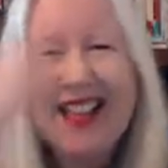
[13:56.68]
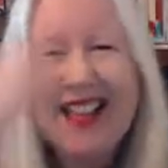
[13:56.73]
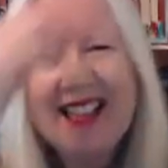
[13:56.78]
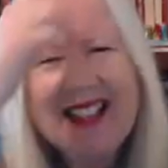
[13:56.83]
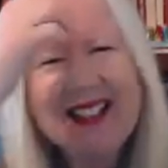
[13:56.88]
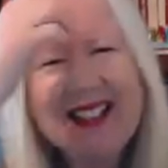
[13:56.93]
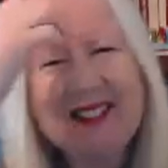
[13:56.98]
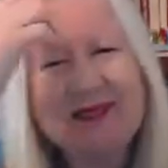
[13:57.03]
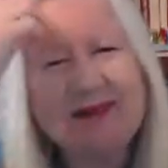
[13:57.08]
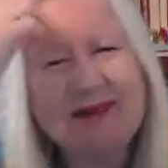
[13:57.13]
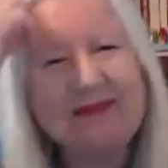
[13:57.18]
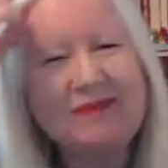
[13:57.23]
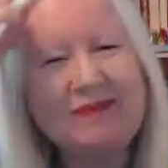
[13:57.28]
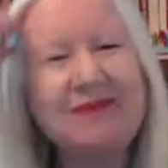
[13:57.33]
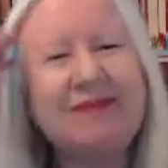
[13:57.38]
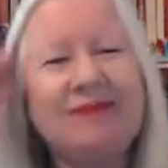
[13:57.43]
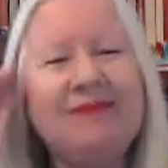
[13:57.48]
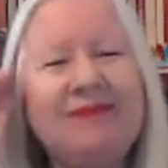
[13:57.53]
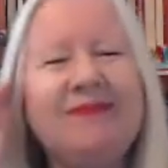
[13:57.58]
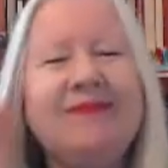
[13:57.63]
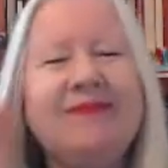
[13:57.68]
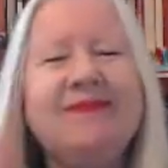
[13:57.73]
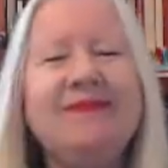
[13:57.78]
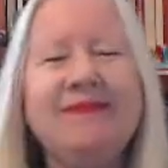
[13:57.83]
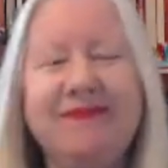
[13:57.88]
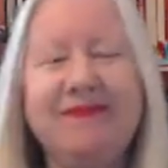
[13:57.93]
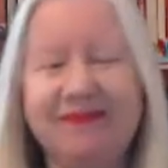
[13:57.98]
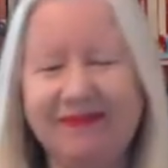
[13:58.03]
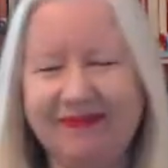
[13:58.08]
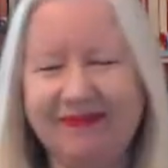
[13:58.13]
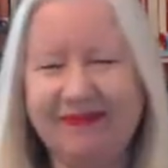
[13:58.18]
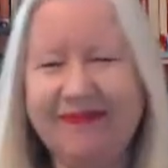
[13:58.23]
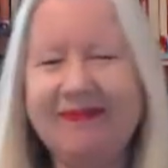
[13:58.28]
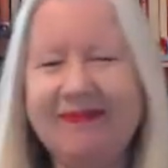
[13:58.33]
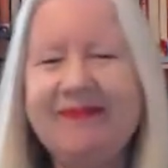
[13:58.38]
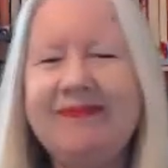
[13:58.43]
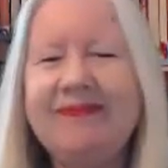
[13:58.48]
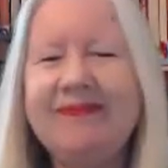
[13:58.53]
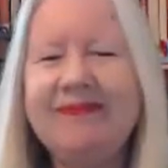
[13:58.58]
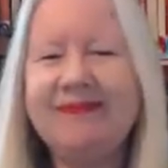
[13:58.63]

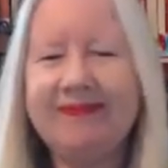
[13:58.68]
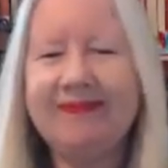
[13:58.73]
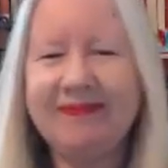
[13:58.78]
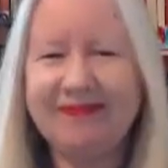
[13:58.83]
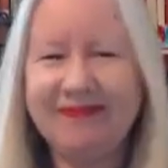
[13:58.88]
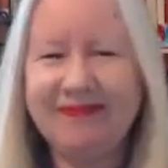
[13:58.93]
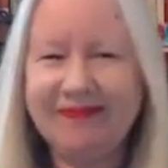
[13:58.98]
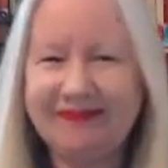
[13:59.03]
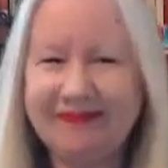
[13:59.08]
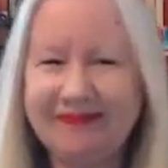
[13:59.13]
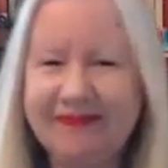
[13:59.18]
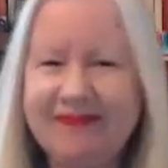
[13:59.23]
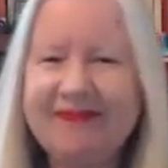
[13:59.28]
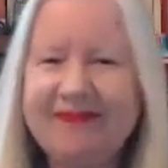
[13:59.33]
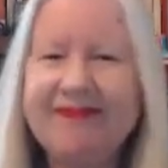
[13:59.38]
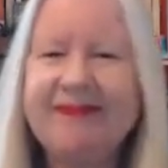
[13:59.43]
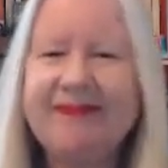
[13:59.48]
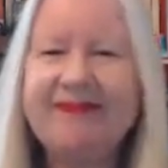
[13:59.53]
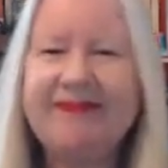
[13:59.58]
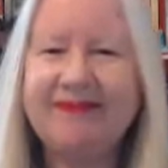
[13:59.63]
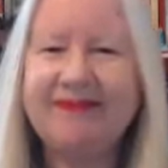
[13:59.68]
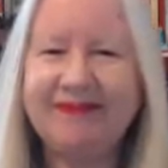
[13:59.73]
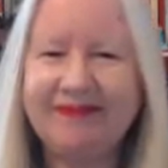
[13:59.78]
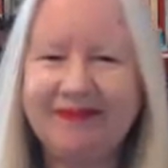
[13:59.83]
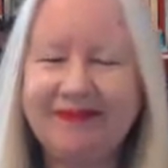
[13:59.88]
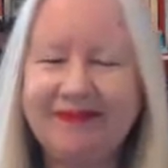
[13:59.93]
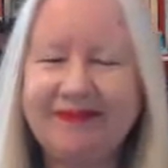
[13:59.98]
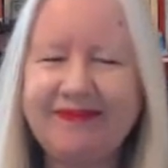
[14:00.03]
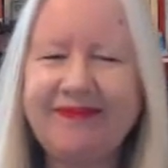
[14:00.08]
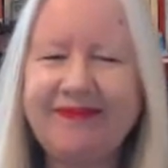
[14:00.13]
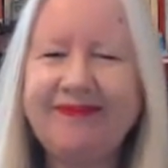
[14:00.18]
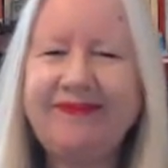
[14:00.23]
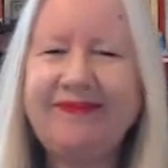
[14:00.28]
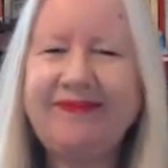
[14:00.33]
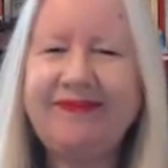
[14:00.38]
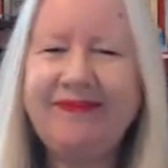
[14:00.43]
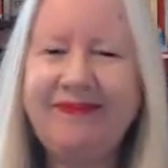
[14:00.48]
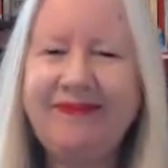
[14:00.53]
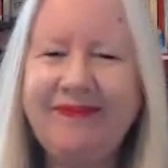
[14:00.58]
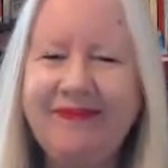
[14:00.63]

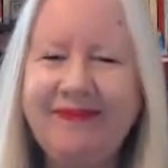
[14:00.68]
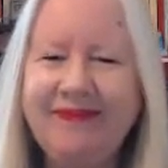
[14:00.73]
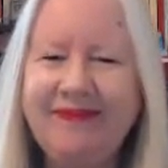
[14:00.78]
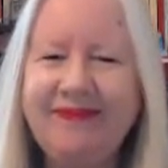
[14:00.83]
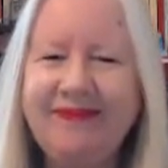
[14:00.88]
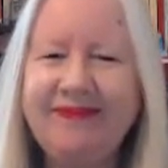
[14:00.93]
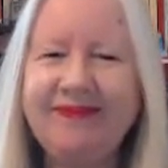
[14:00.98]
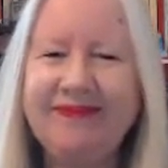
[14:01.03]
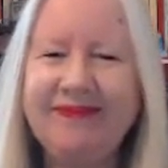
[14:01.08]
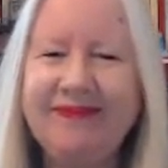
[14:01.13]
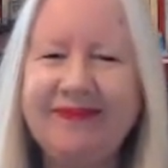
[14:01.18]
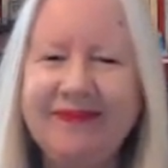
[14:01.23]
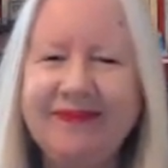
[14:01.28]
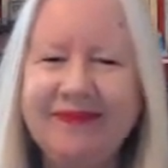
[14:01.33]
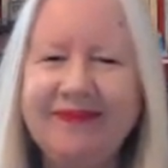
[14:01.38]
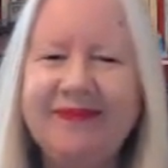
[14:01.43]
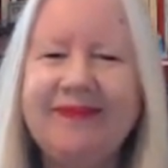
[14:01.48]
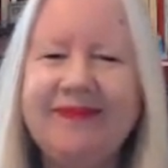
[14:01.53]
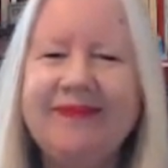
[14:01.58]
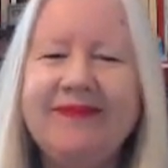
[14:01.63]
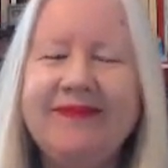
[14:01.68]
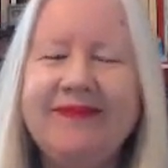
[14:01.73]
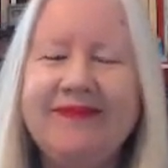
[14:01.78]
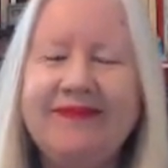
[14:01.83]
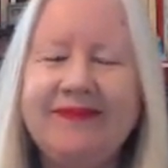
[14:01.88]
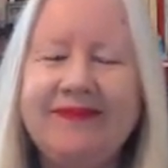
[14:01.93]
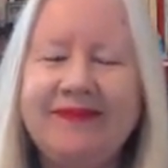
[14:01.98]
This person isn't speaking.